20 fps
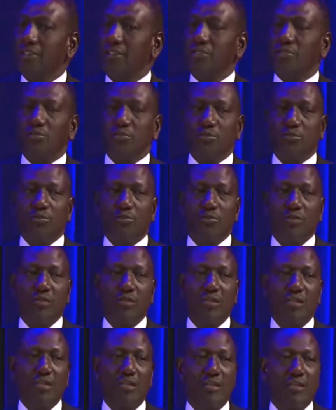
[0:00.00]
to
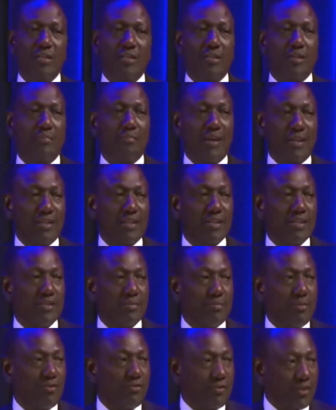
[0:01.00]
the
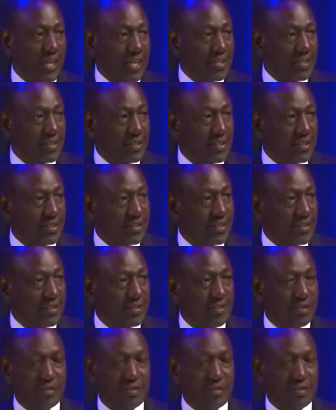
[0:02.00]
partnership of friends